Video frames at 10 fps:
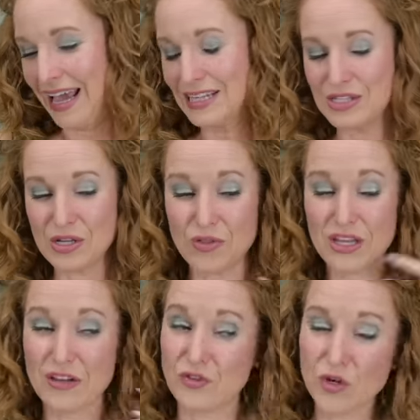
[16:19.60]
And so
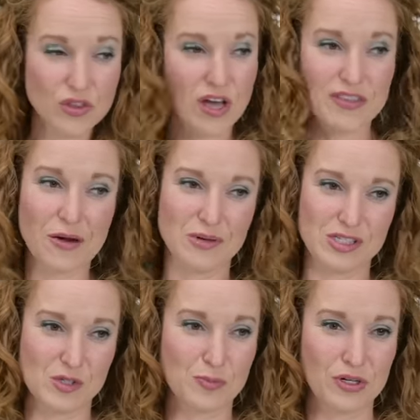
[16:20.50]
then if you thought that was
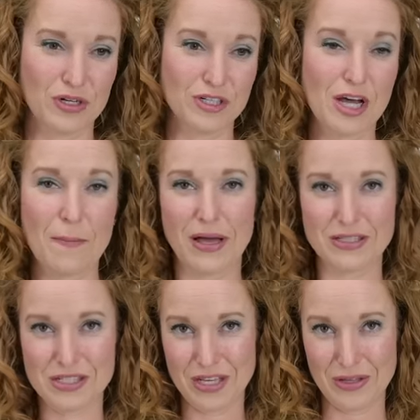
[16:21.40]
a splurge, I'm
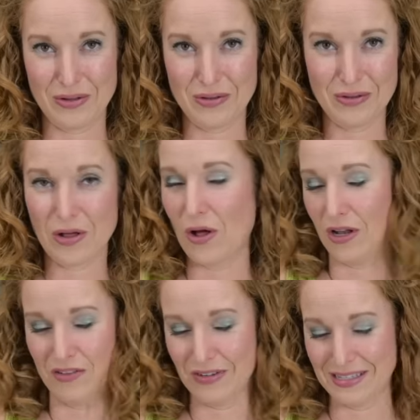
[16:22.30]
about to kill
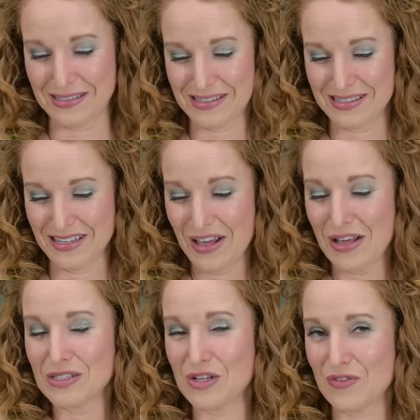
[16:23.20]
all of us.
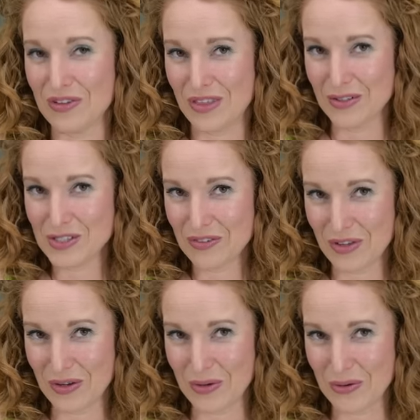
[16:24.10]
So for those of
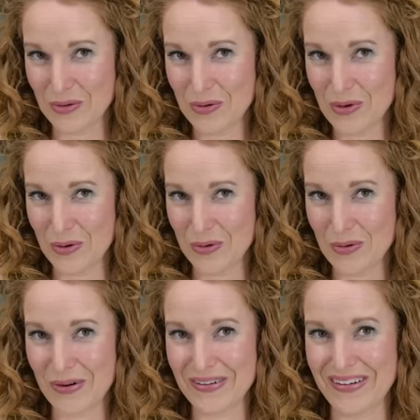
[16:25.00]
you who
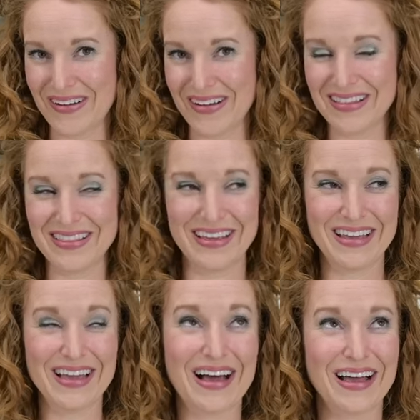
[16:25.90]
are on
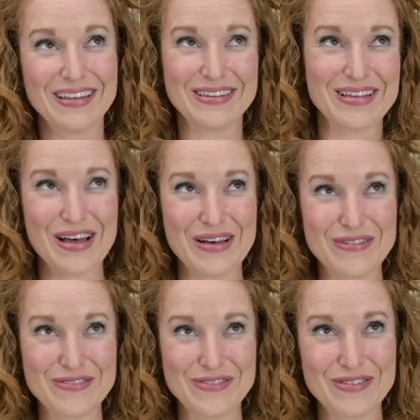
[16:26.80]
the I
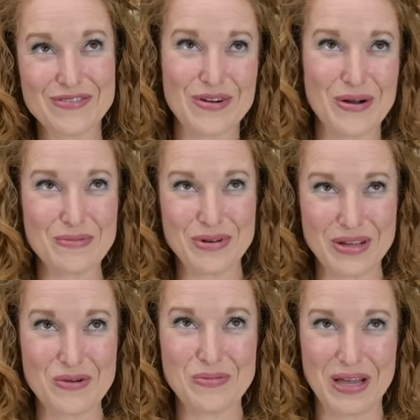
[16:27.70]
love Farm
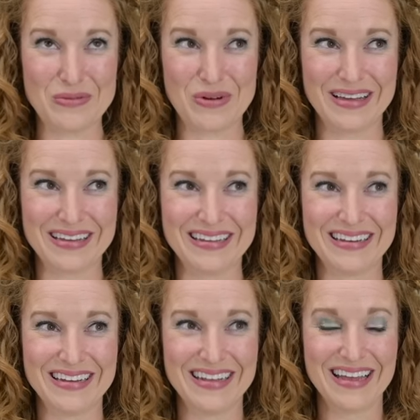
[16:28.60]
Rio
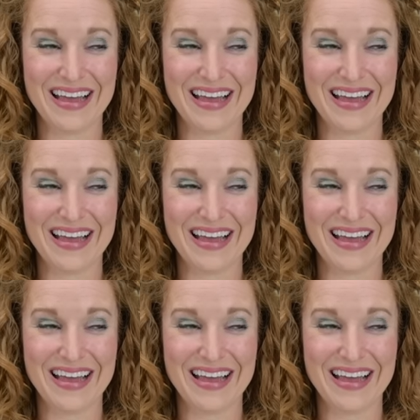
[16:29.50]
bandwagon,